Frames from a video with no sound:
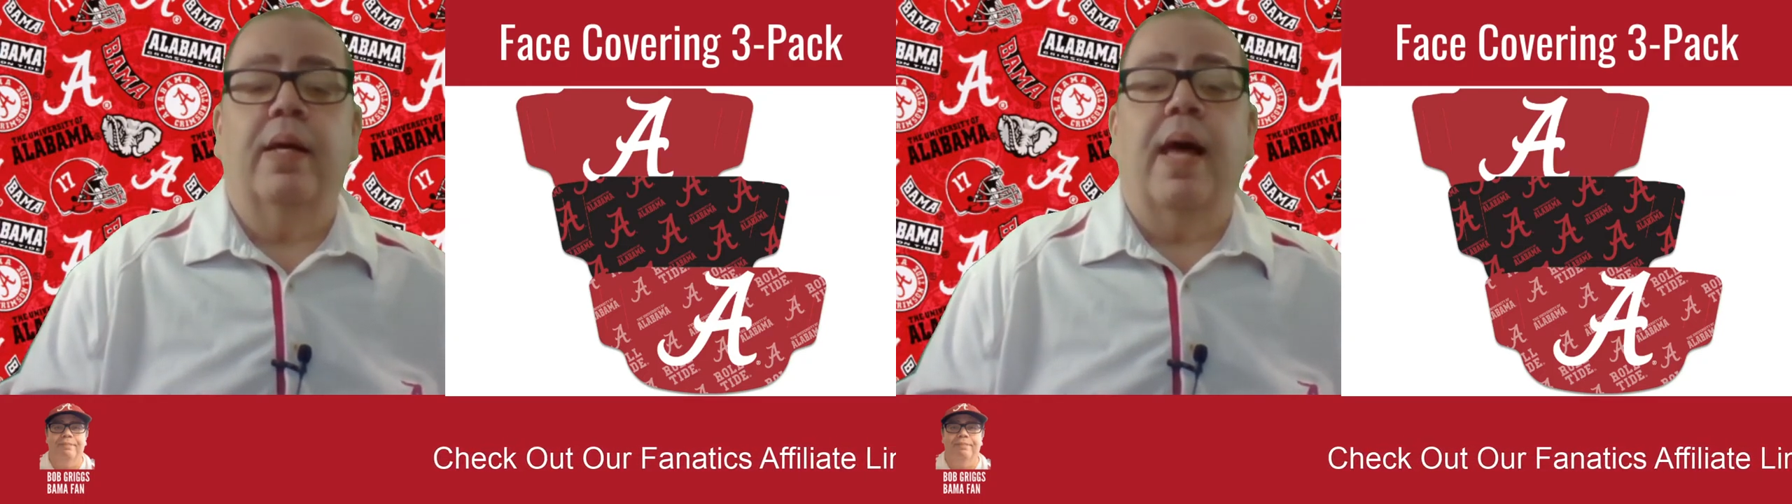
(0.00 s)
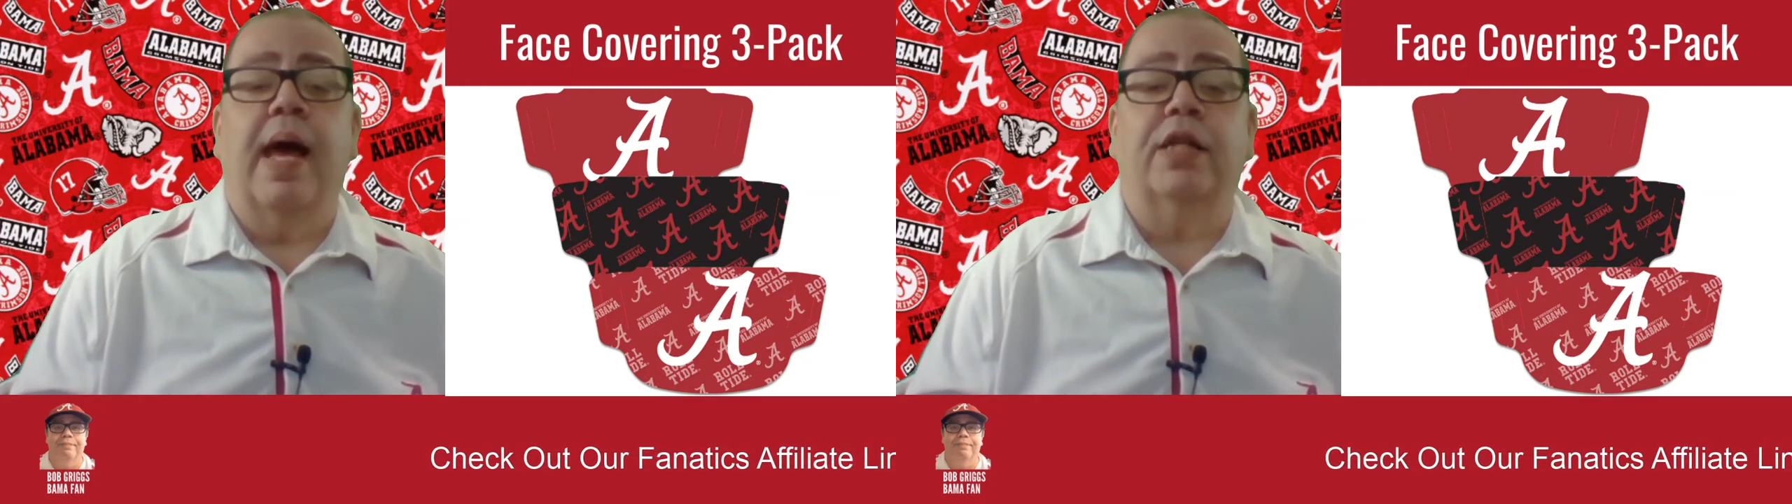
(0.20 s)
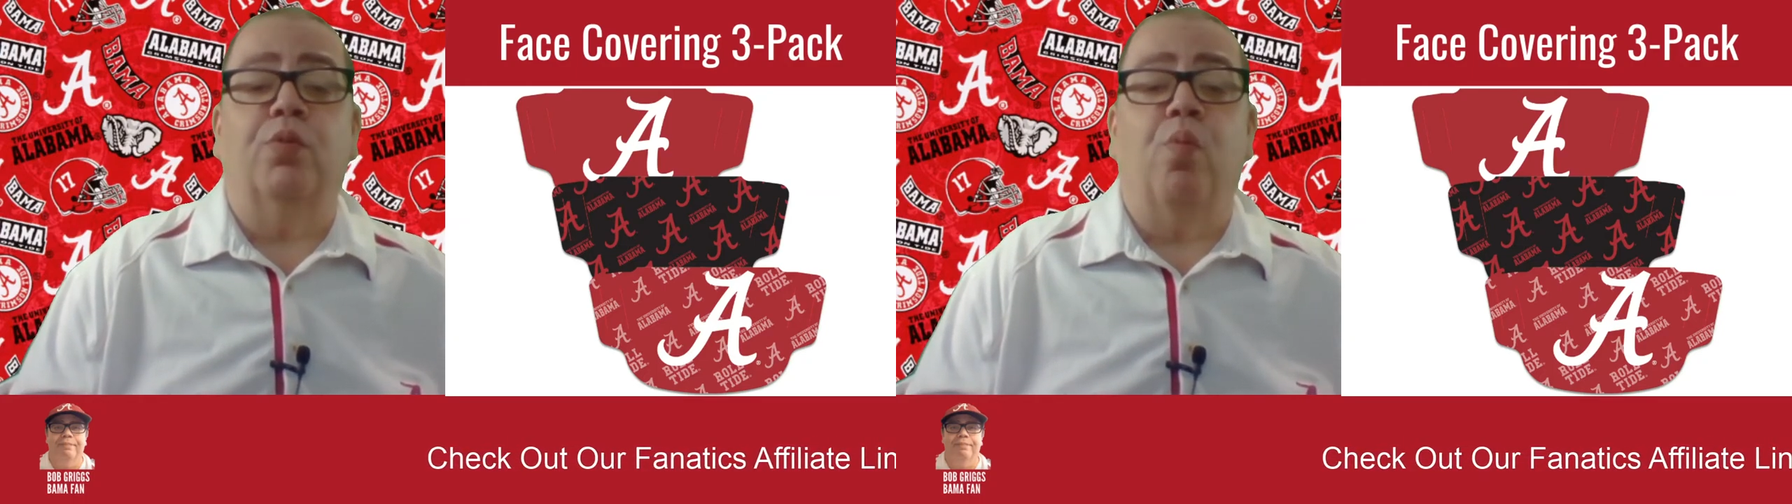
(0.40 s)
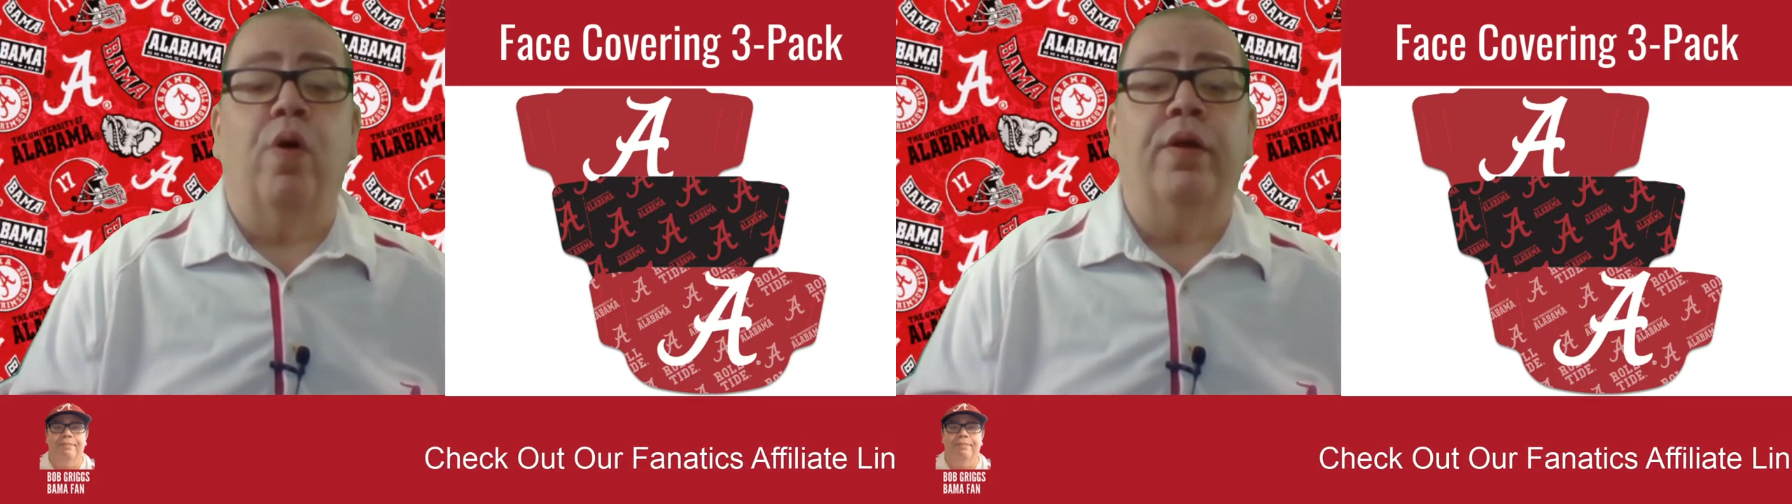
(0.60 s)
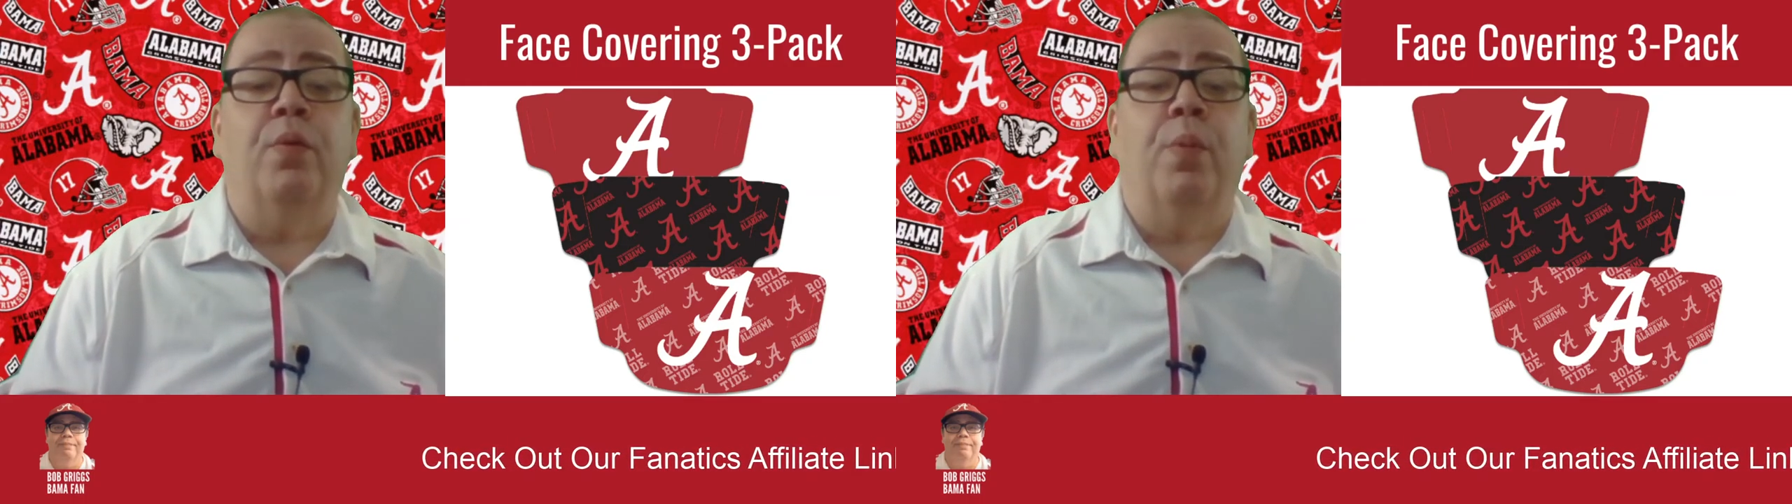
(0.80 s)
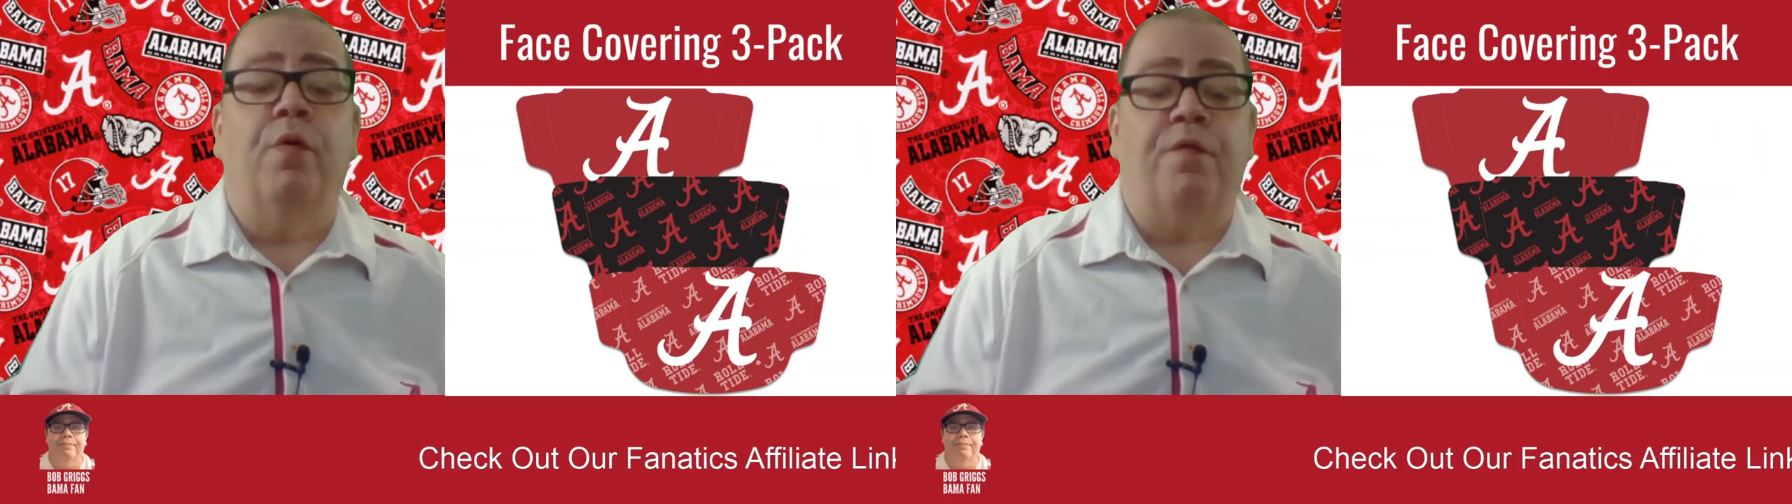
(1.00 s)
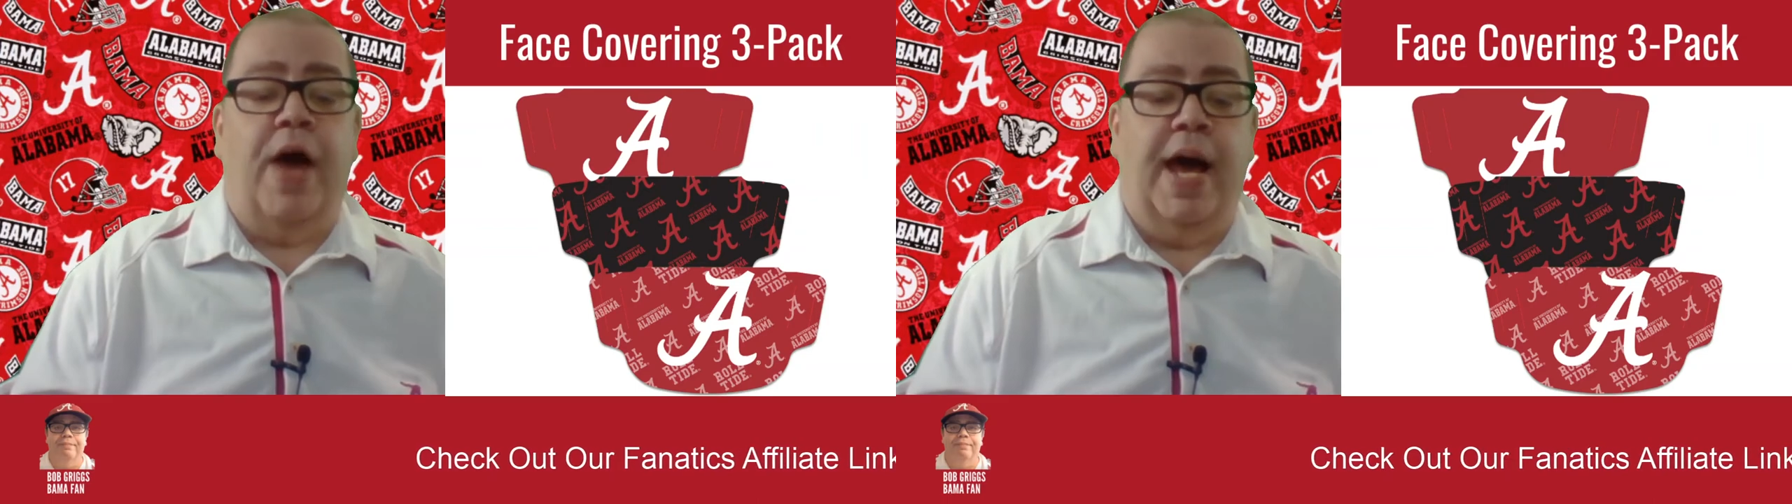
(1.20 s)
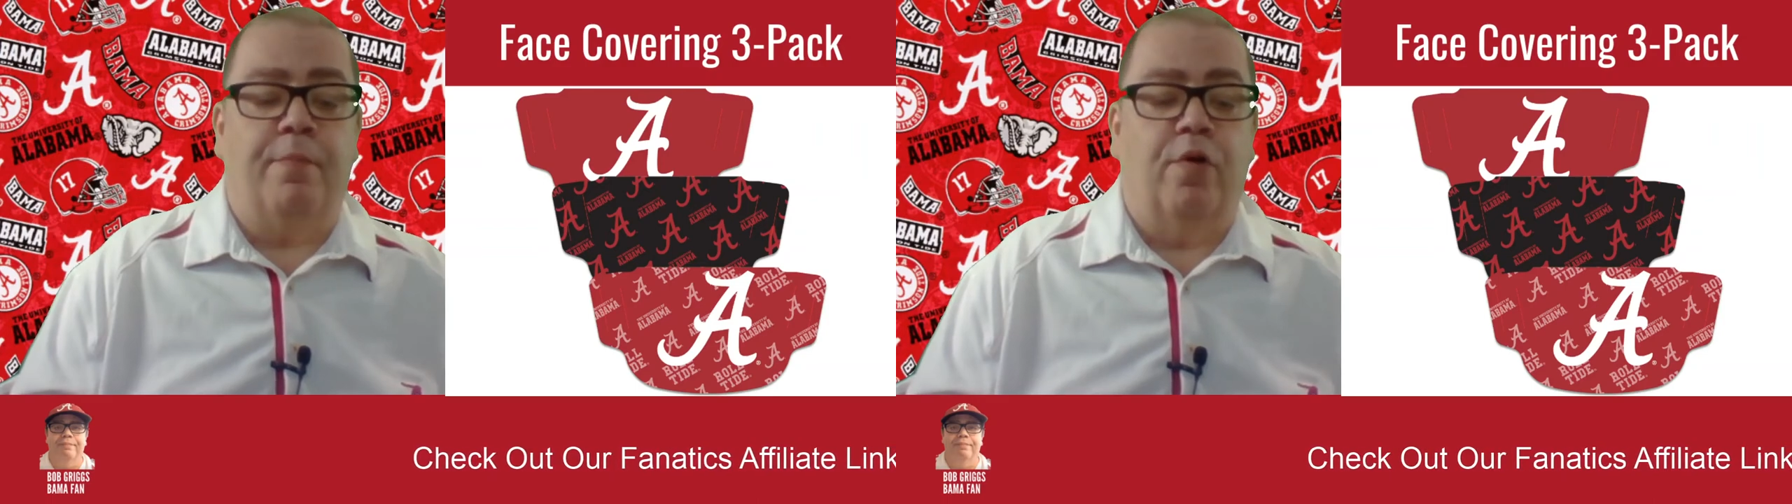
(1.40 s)
has breathable
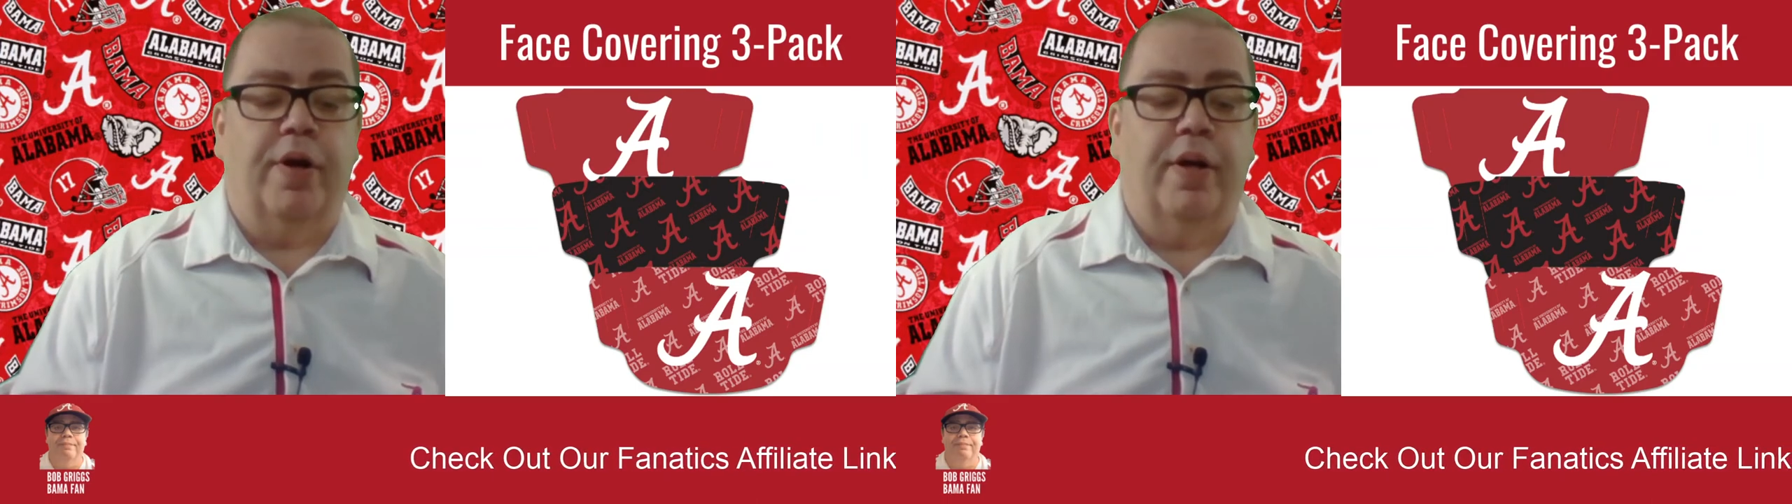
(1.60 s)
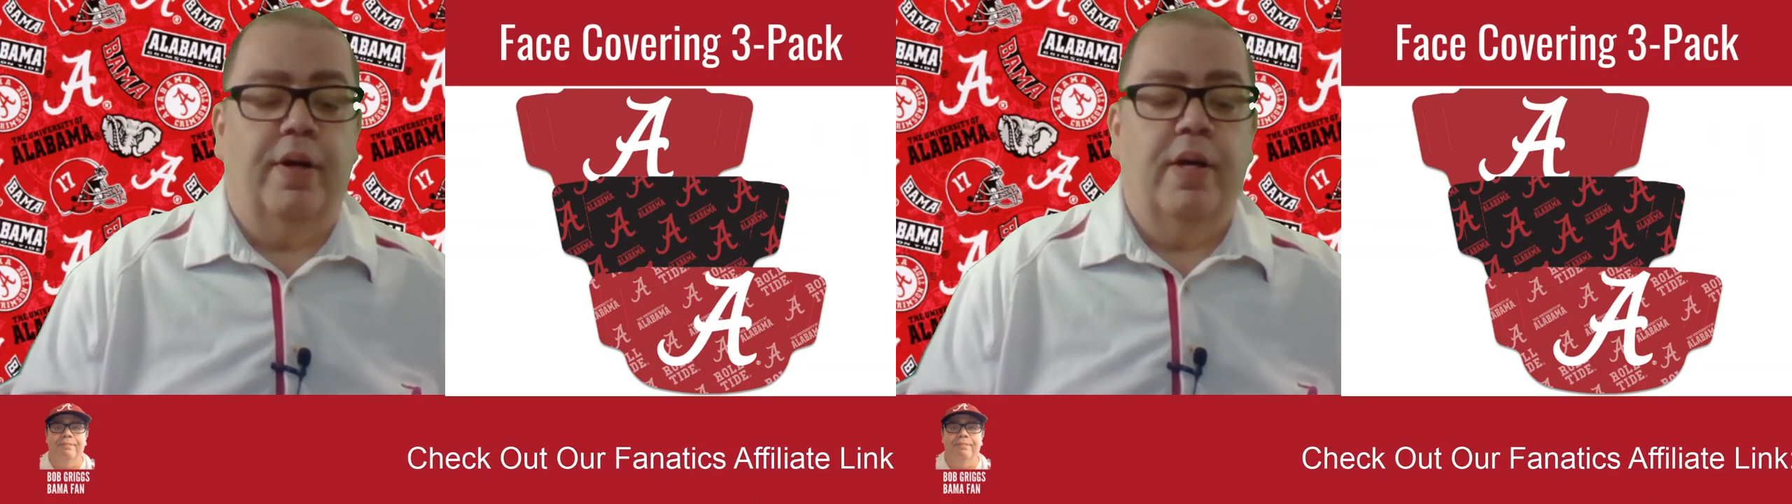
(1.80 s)
fabric.